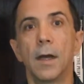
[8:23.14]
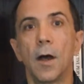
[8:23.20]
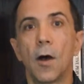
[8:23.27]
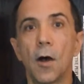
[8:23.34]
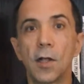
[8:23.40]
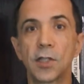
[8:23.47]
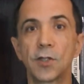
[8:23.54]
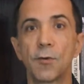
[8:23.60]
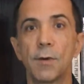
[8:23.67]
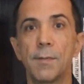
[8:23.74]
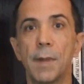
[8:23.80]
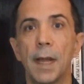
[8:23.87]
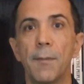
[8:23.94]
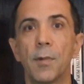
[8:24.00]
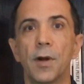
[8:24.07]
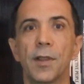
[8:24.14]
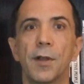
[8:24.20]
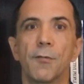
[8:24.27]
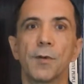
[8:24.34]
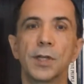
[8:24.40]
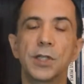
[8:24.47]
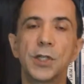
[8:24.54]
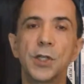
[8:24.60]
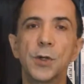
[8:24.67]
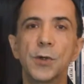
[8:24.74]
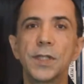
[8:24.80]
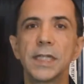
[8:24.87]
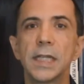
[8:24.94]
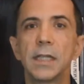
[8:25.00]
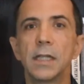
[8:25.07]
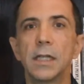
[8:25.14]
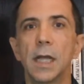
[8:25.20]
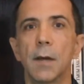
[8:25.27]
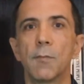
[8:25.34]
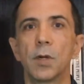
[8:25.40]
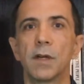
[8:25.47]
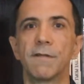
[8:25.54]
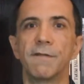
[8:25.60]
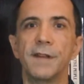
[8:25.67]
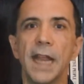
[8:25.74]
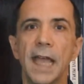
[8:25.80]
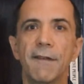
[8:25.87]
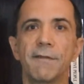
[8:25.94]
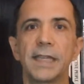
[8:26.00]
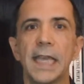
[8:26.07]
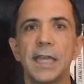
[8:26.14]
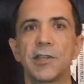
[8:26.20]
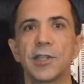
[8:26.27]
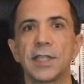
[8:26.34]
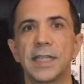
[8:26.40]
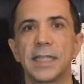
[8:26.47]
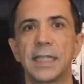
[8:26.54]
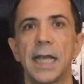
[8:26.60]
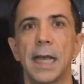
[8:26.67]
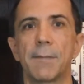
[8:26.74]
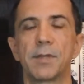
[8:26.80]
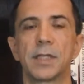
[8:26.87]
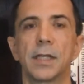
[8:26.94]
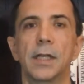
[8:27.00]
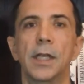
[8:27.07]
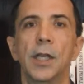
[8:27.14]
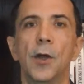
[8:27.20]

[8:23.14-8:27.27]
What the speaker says: Also remember that reducing the number of navigation steps